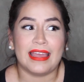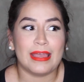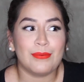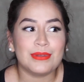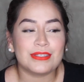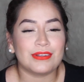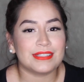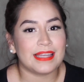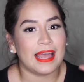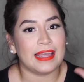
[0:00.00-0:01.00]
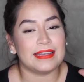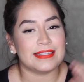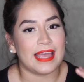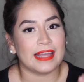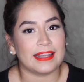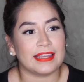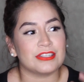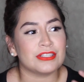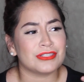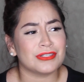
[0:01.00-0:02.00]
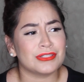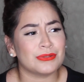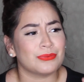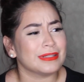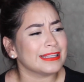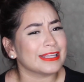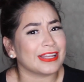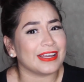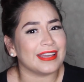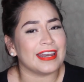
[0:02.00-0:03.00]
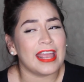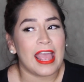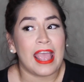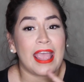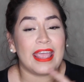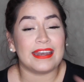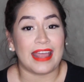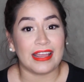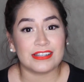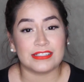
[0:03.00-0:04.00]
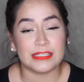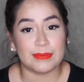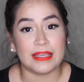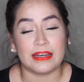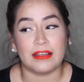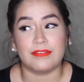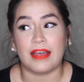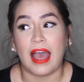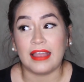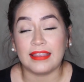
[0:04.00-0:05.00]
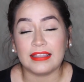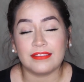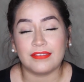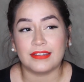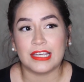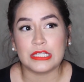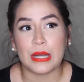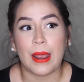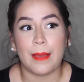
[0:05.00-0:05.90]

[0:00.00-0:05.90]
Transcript: it was intact. Like, it just looked really good. And actually, speaking of, I like the foundation